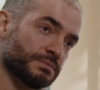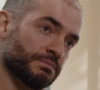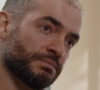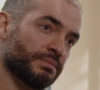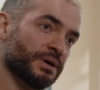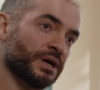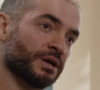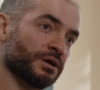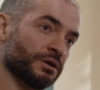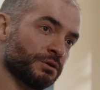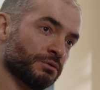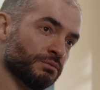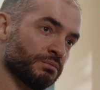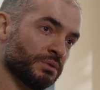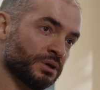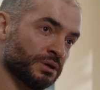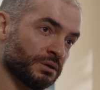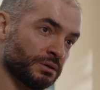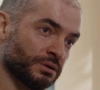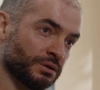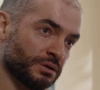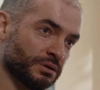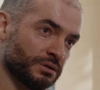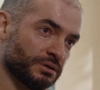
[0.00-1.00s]
better to
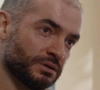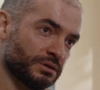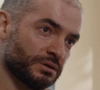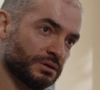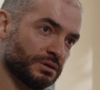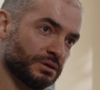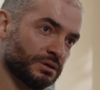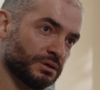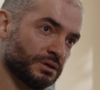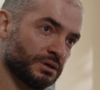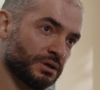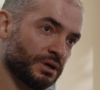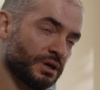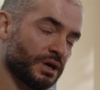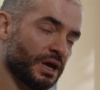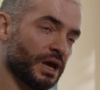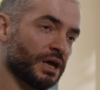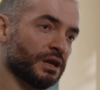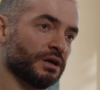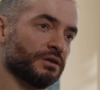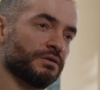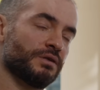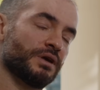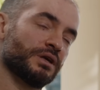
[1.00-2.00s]
build.
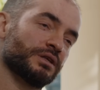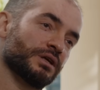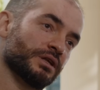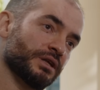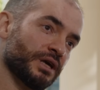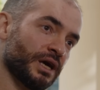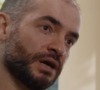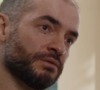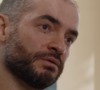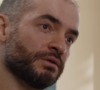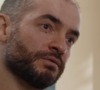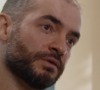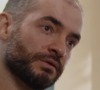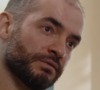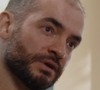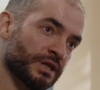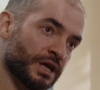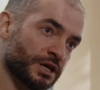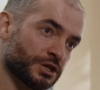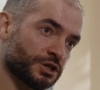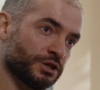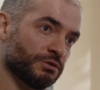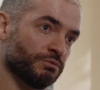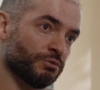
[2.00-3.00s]
And I think that everyone will
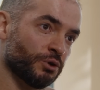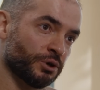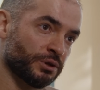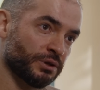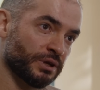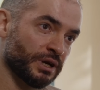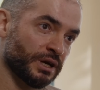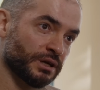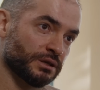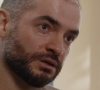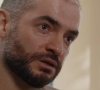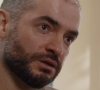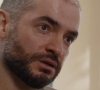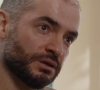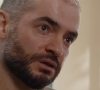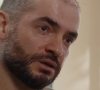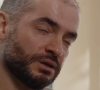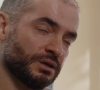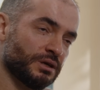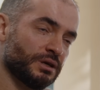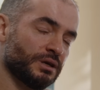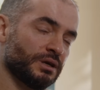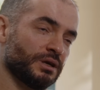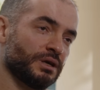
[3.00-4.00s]
actually want that.
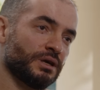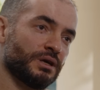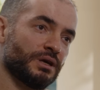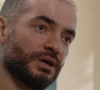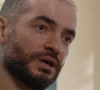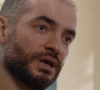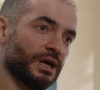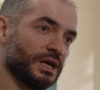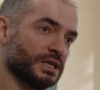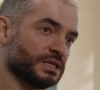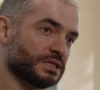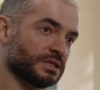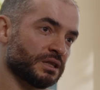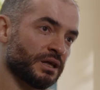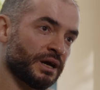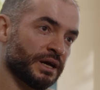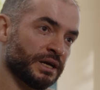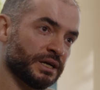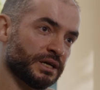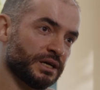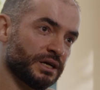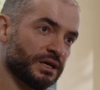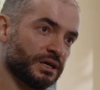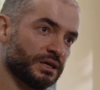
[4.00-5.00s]
It's
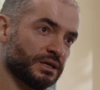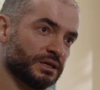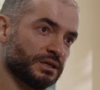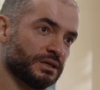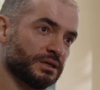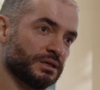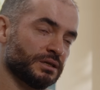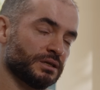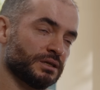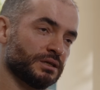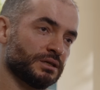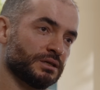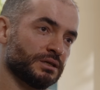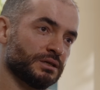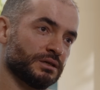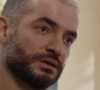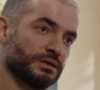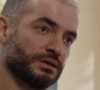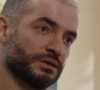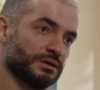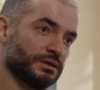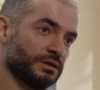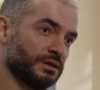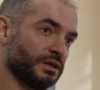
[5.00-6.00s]
like
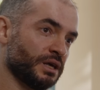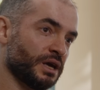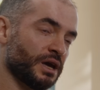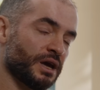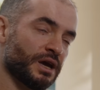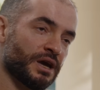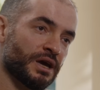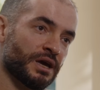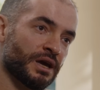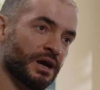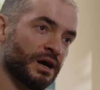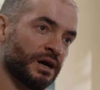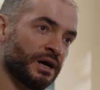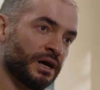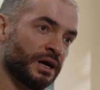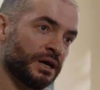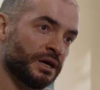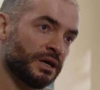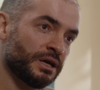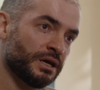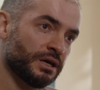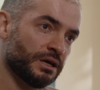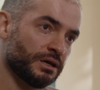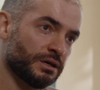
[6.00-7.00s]
the
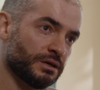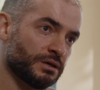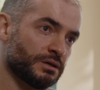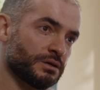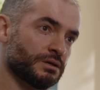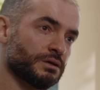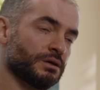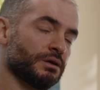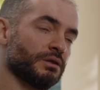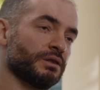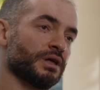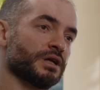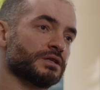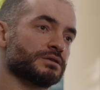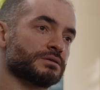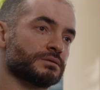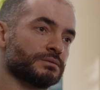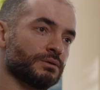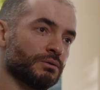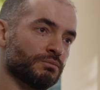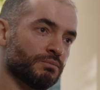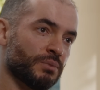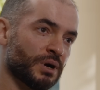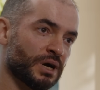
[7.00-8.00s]
AI that's
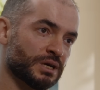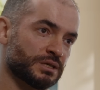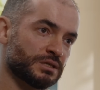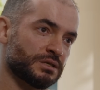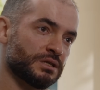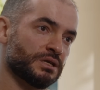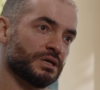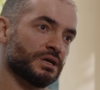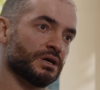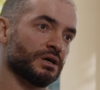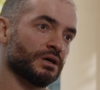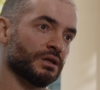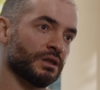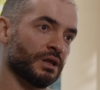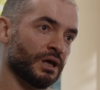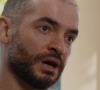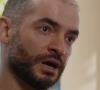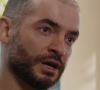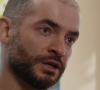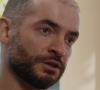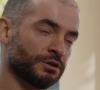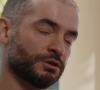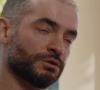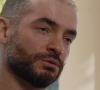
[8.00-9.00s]
robustly
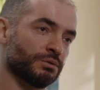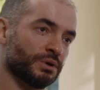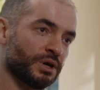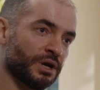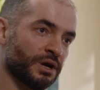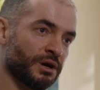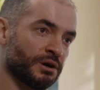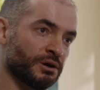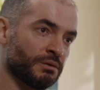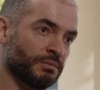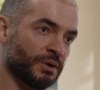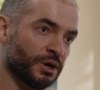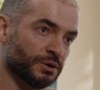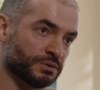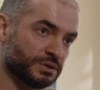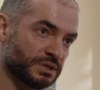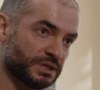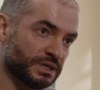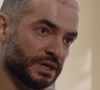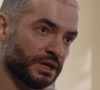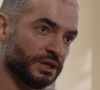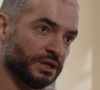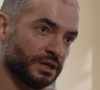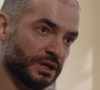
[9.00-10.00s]
aligned to care about
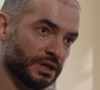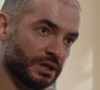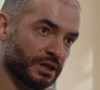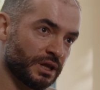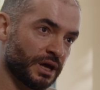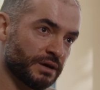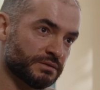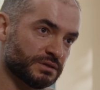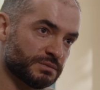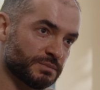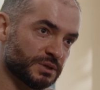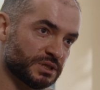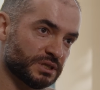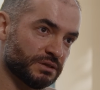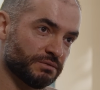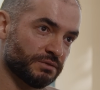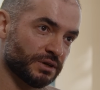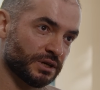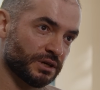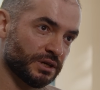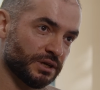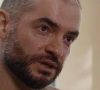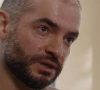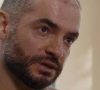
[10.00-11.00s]
sentient life
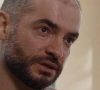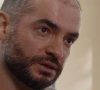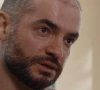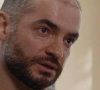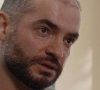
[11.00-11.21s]
specifically.